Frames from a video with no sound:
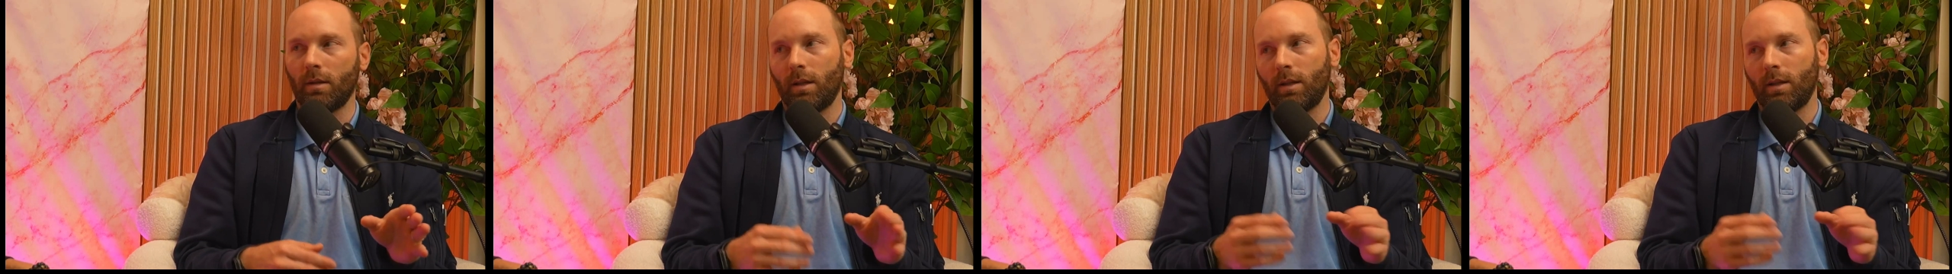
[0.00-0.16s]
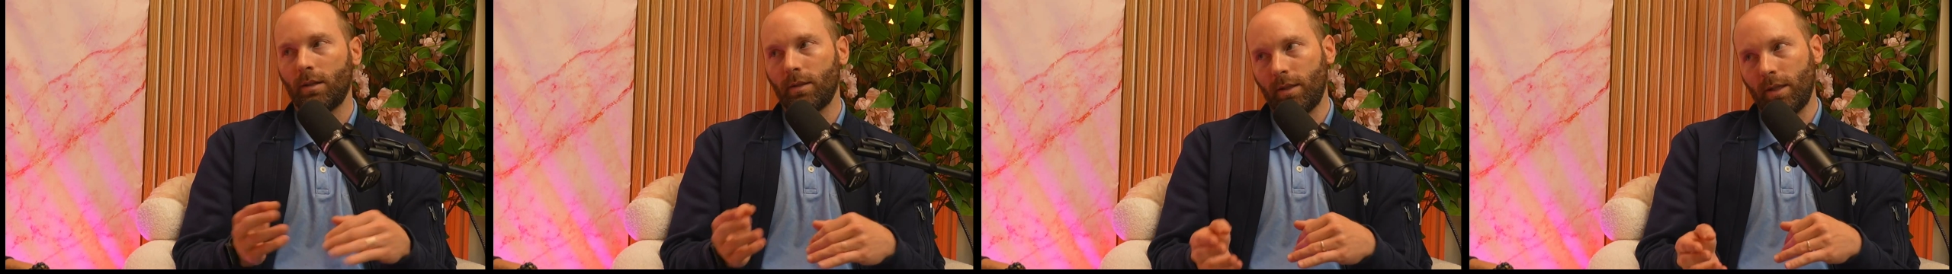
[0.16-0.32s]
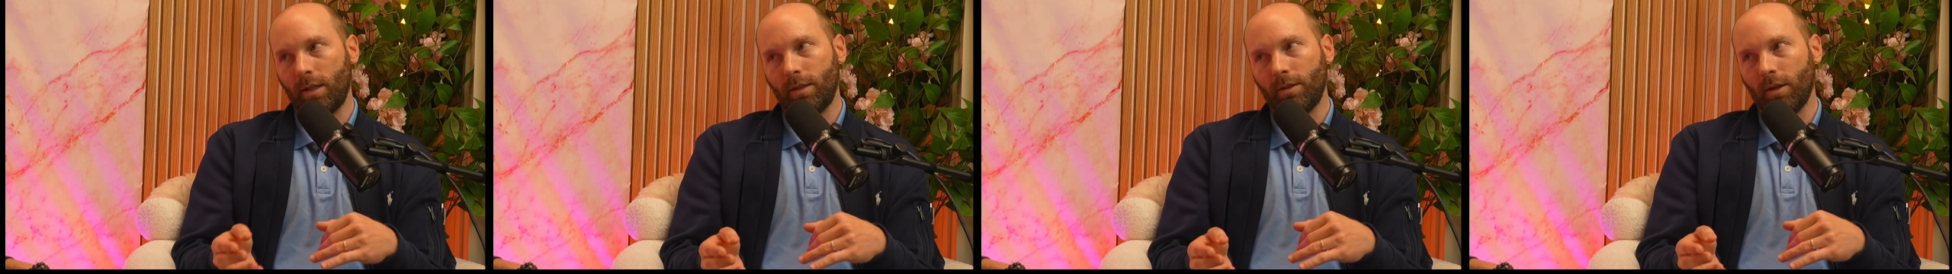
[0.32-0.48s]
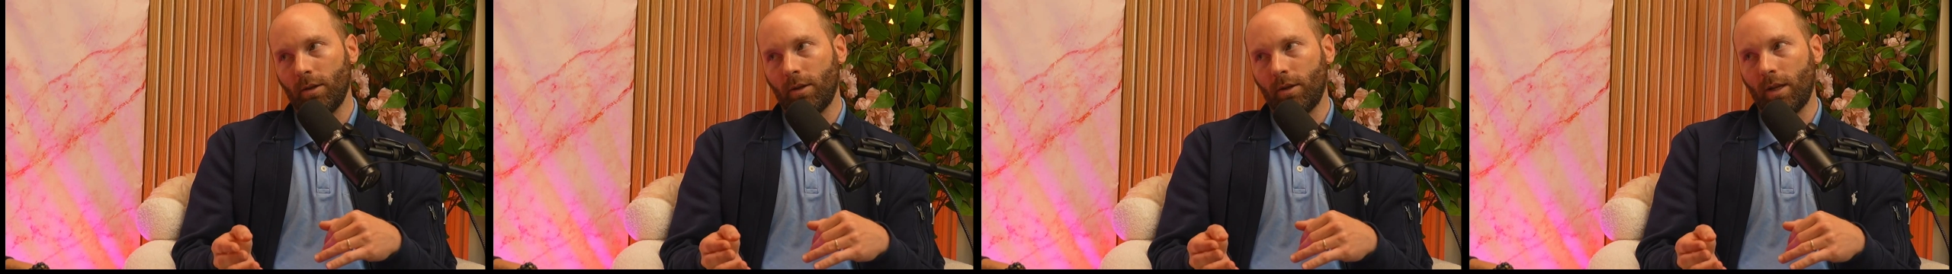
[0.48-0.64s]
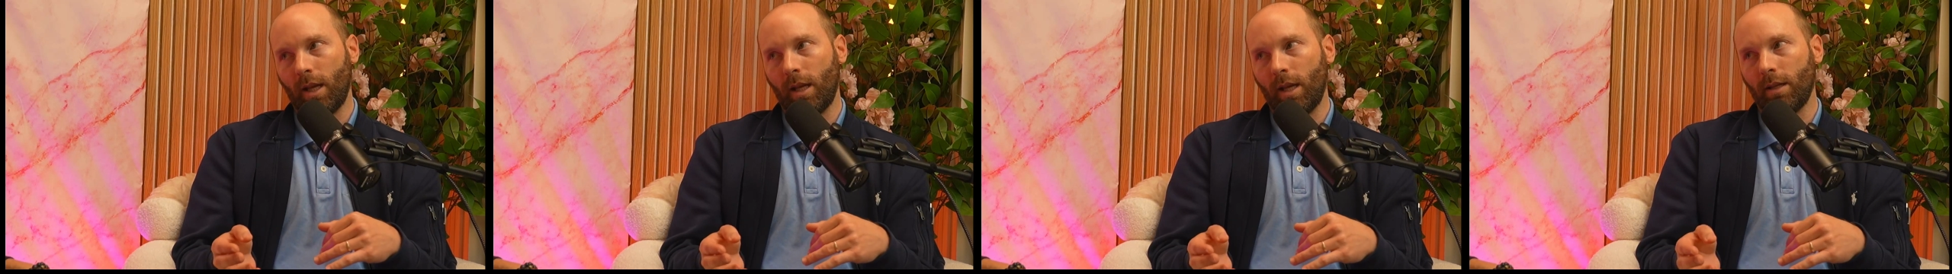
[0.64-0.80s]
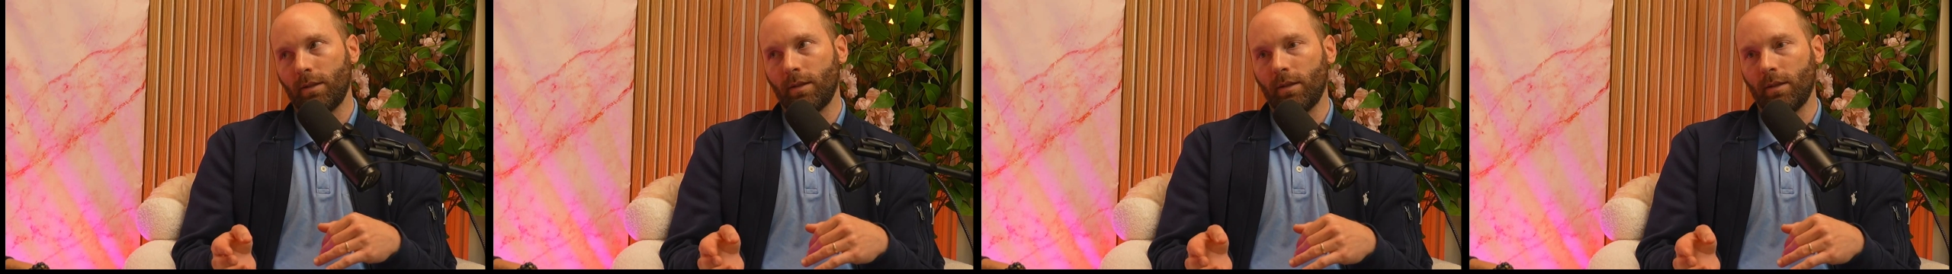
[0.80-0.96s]
sees their
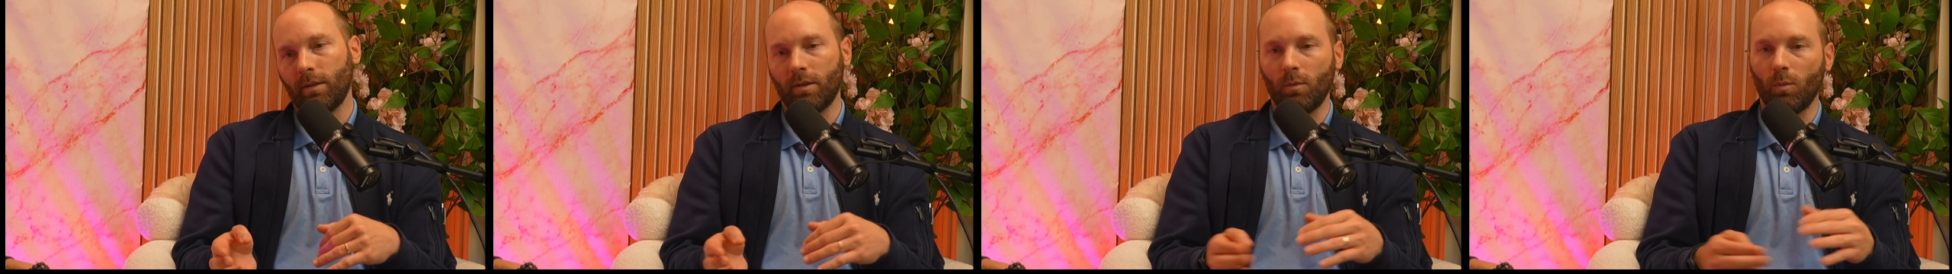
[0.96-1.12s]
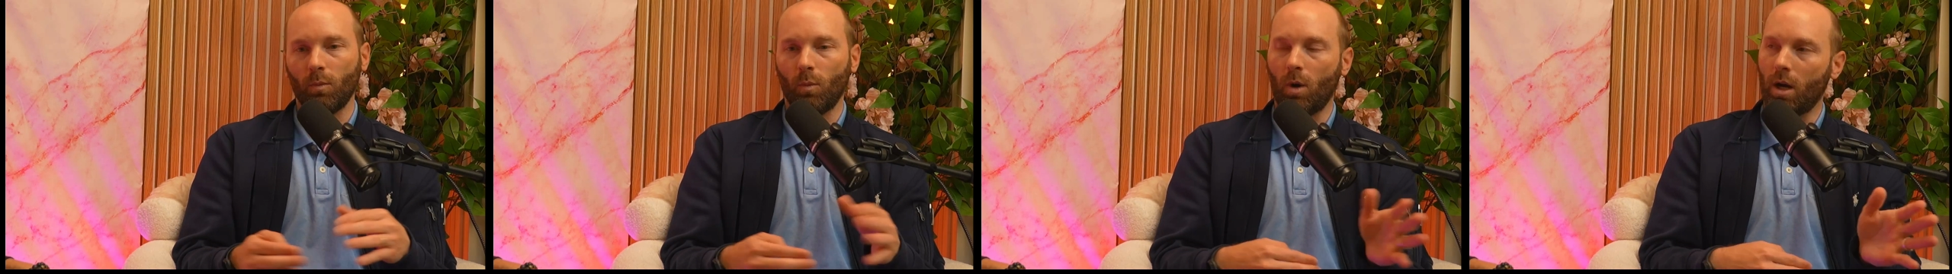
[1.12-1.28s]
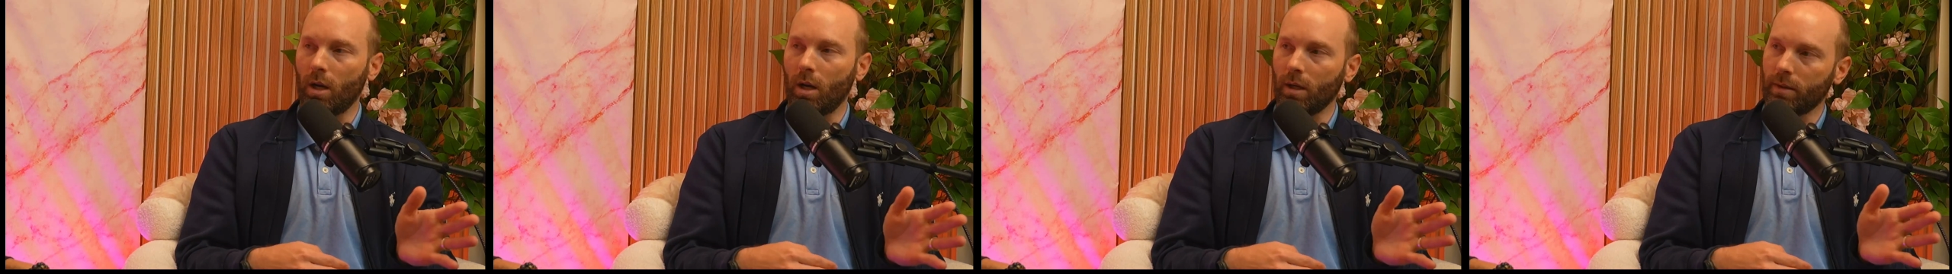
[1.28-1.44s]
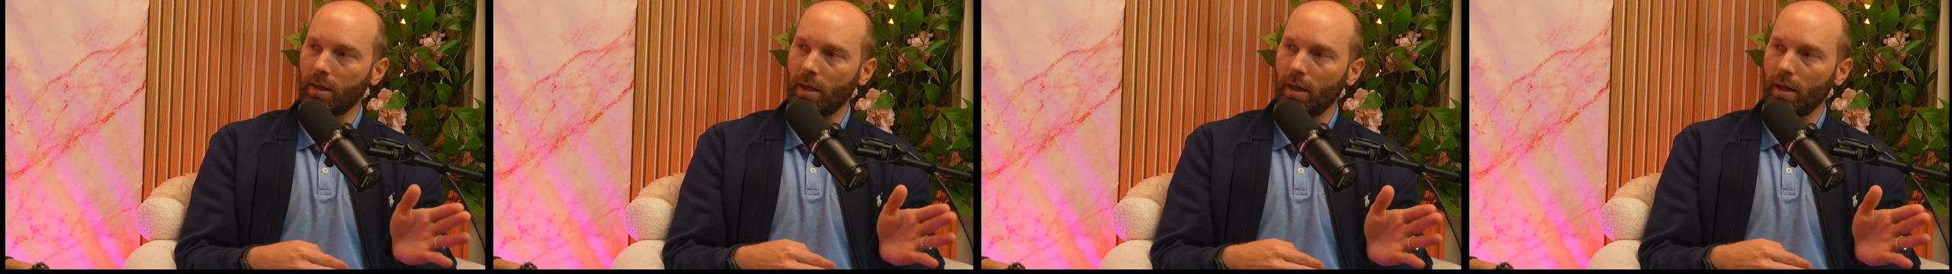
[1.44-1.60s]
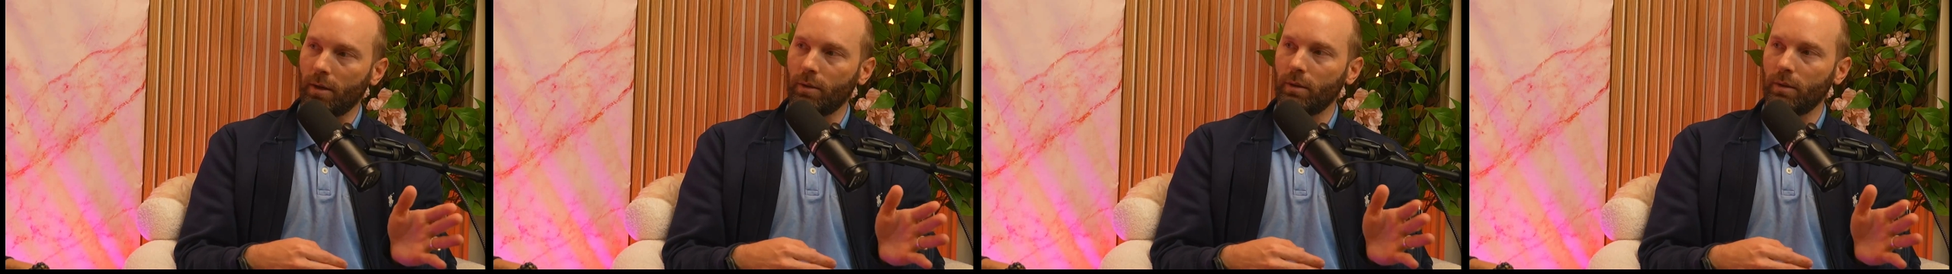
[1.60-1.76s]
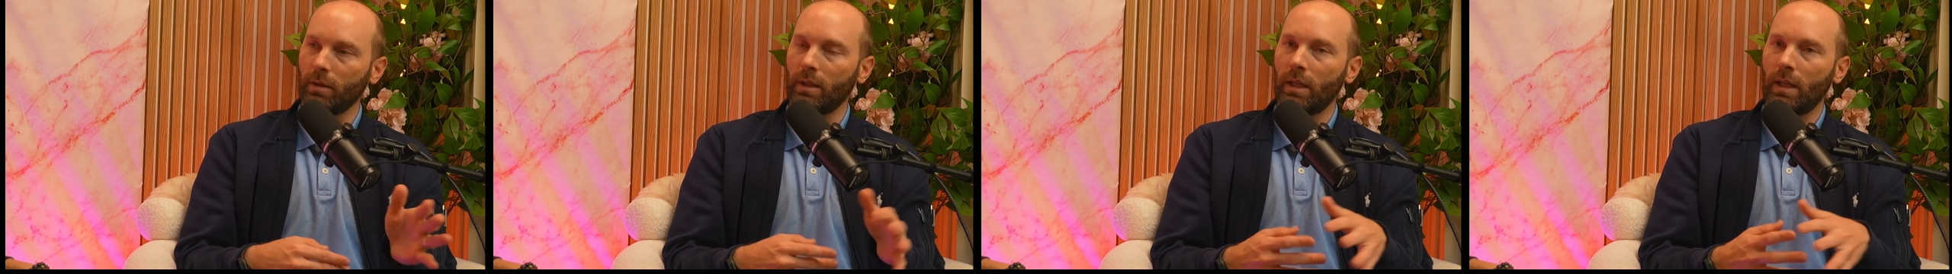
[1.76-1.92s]
cases and walks
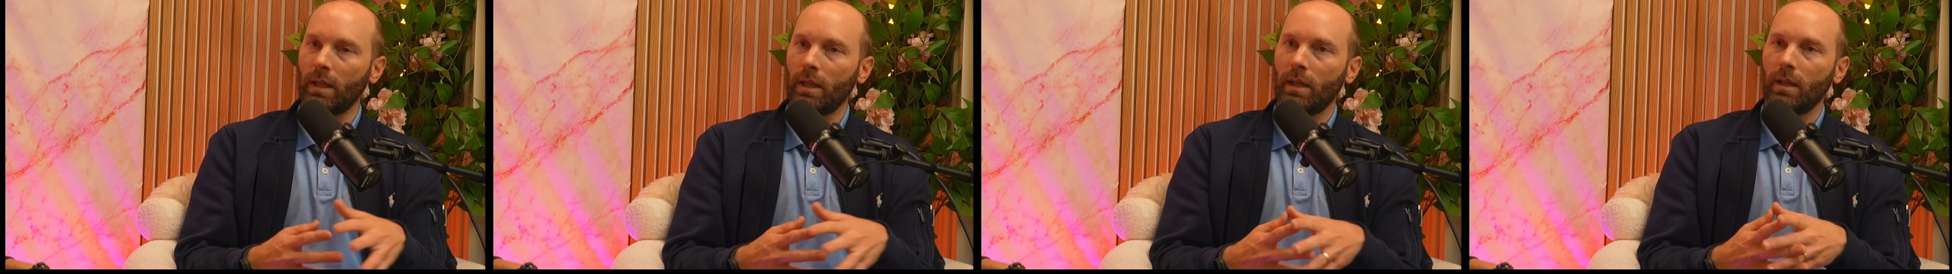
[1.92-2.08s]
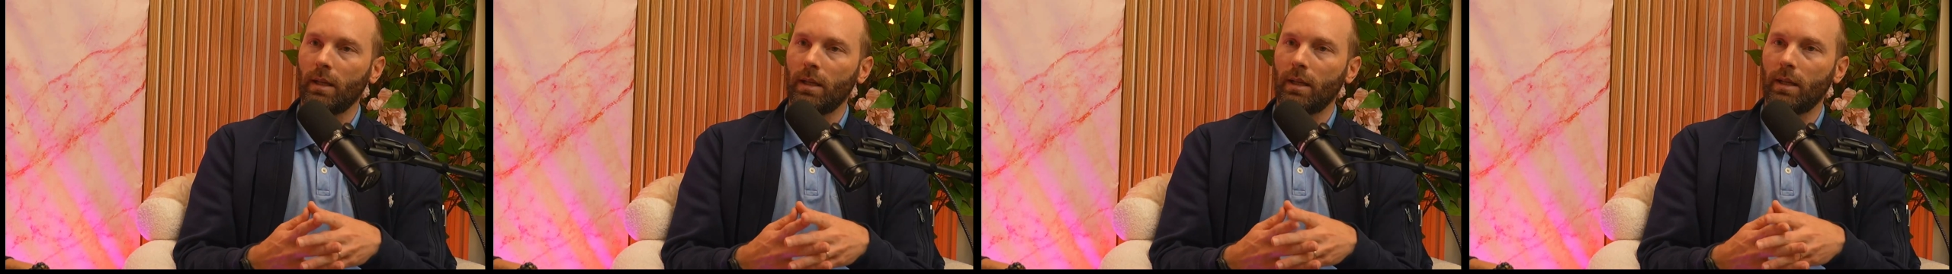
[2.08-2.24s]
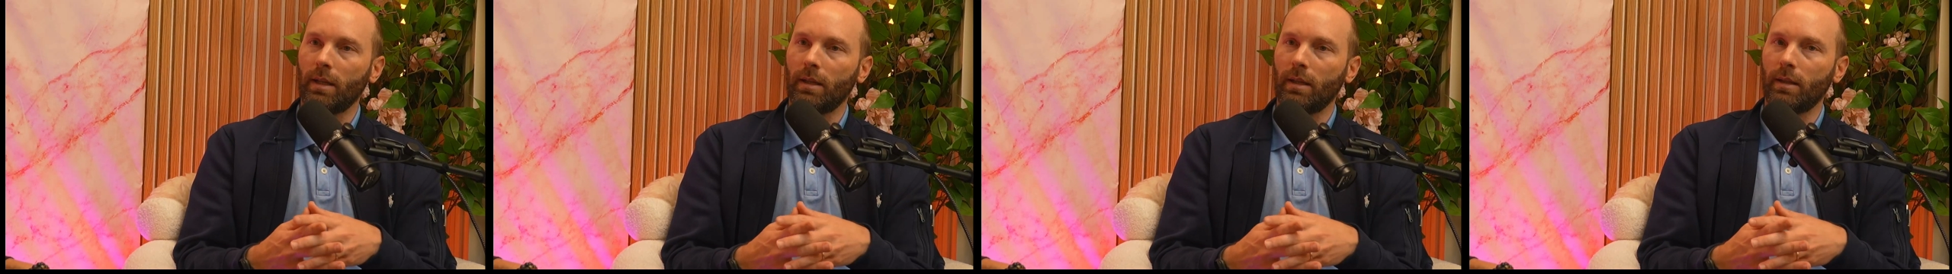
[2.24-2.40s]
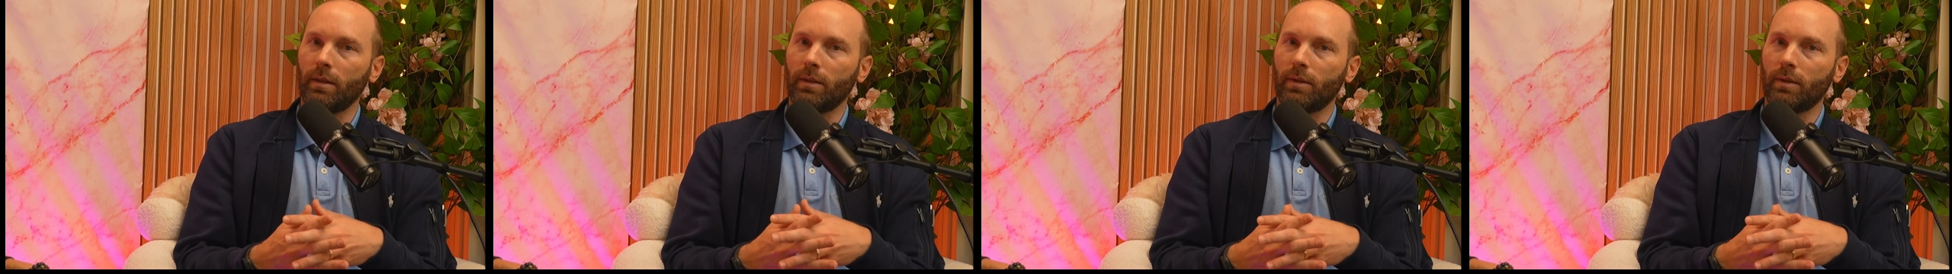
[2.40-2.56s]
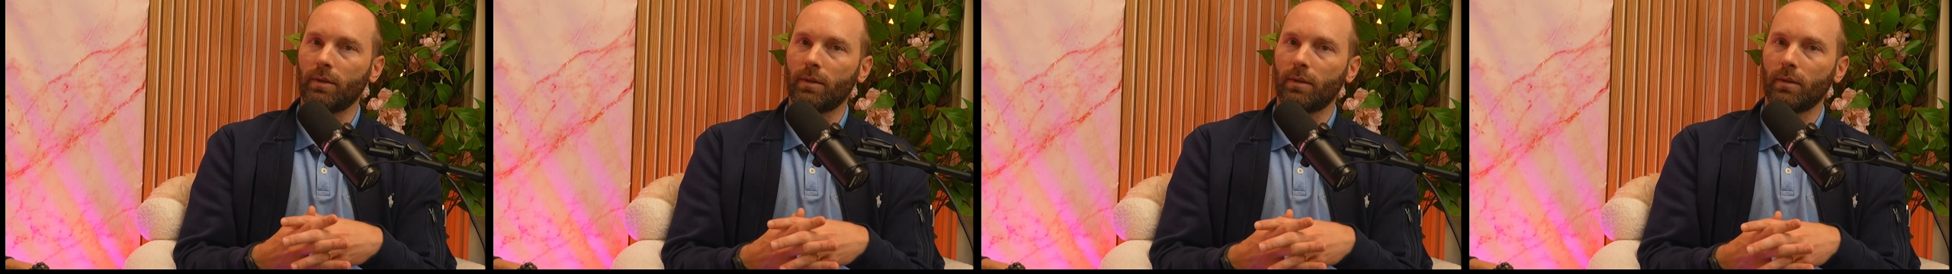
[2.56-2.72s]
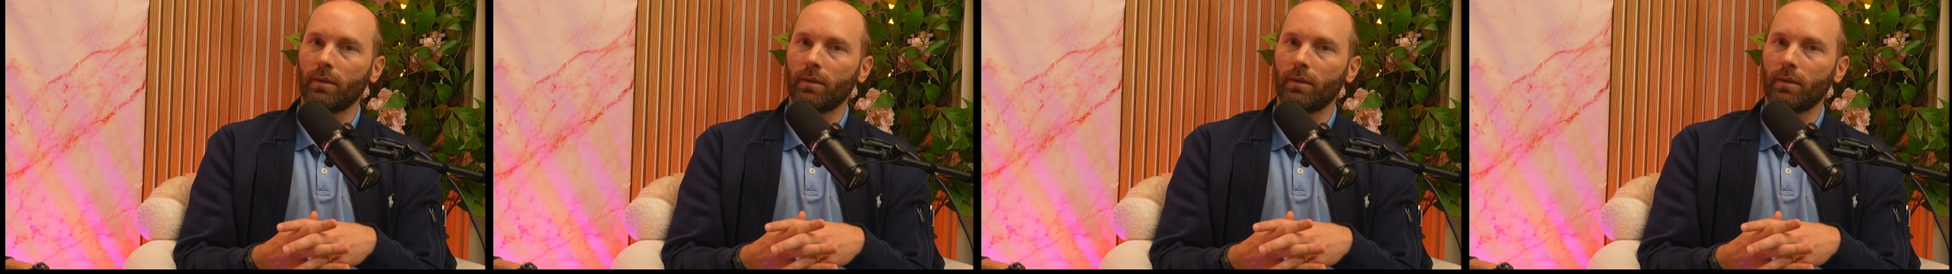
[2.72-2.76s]
out is